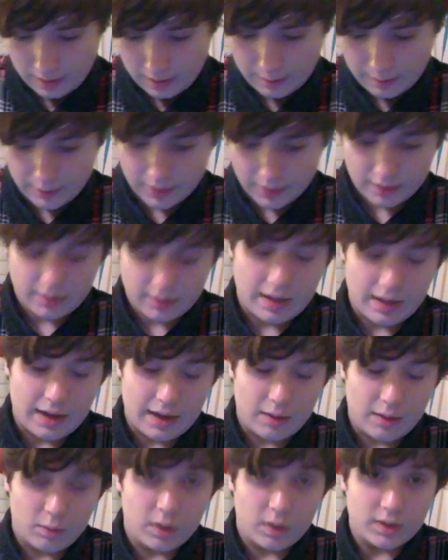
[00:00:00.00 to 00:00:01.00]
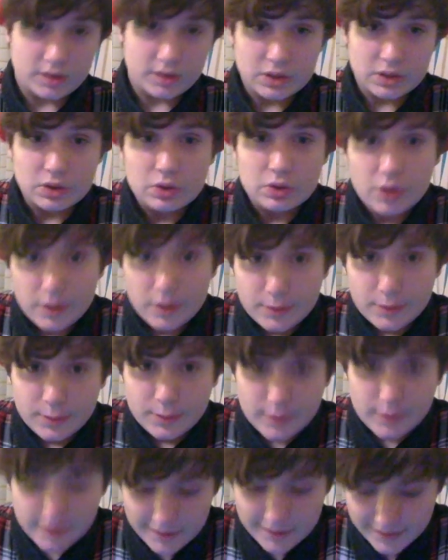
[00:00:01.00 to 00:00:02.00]
But I wanted to know.
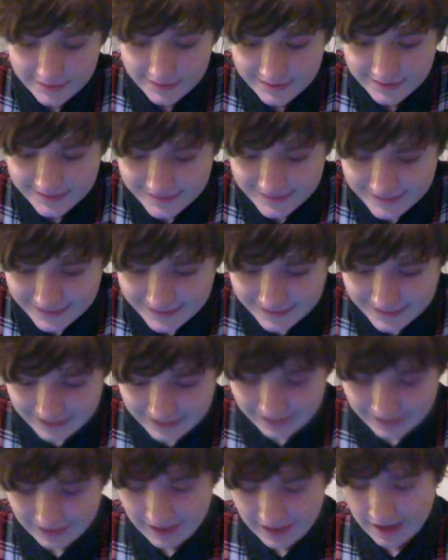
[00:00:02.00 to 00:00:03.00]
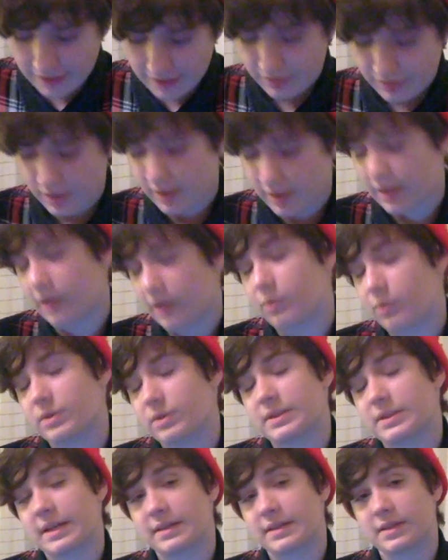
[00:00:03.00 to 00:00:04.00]
I felt like it was
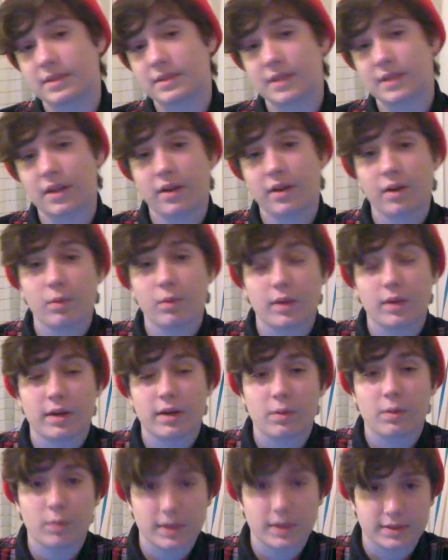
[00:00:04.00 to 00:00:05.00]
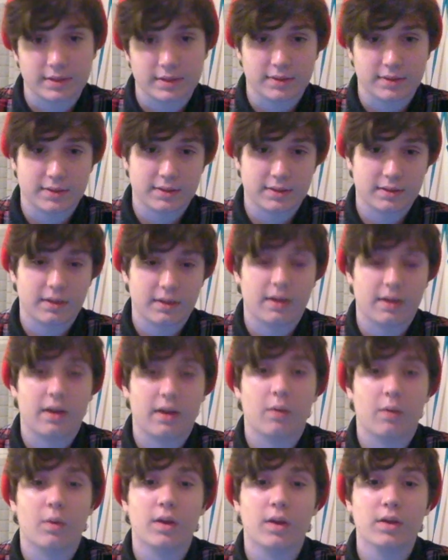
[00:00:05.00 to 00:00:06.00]
necessary when it wasn't. And I
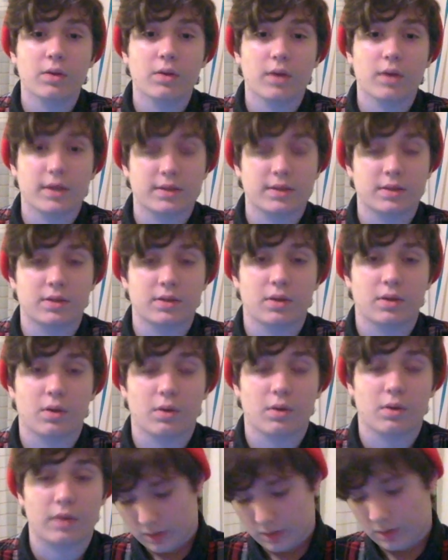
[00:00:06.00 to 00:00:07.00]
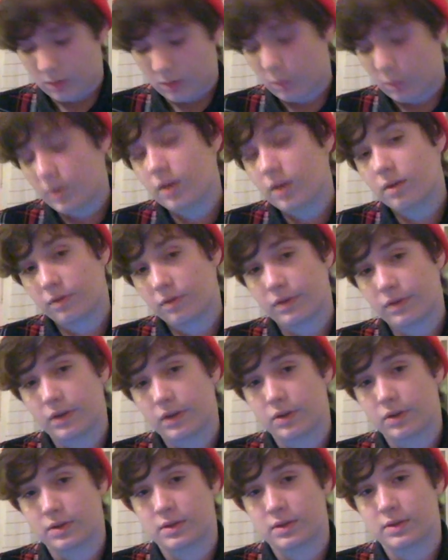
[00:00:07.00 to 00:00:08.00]
want you guys to know that you will
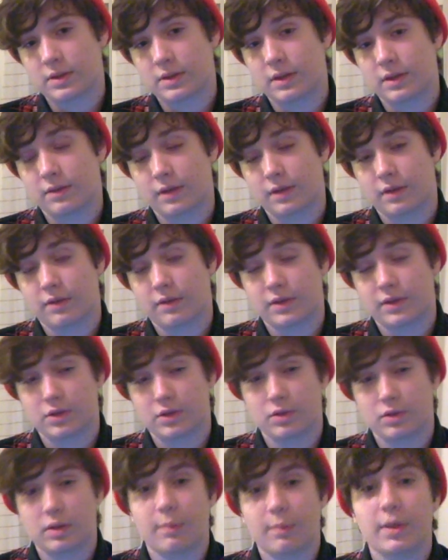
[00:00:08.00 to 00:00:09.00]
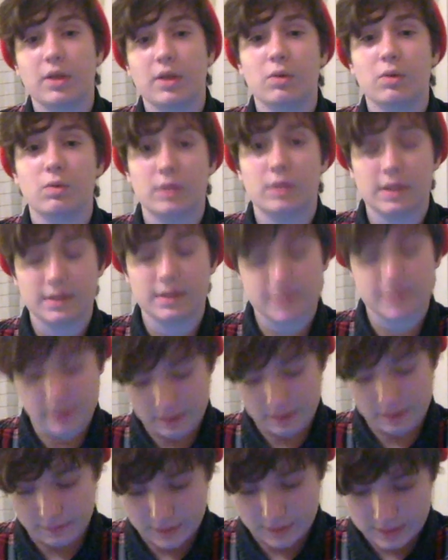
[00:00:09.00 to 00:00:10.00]
figure yourself out eventually, but you need to
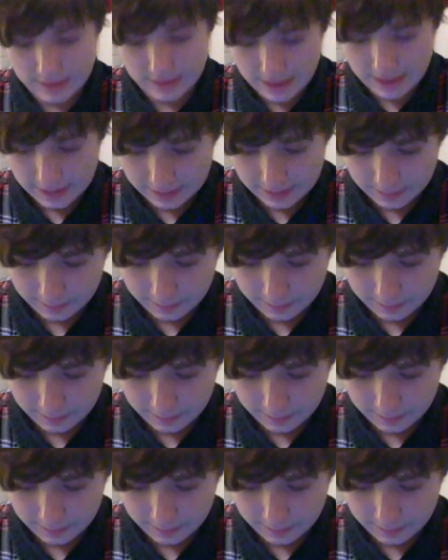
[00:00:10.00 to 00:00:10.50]
give it time.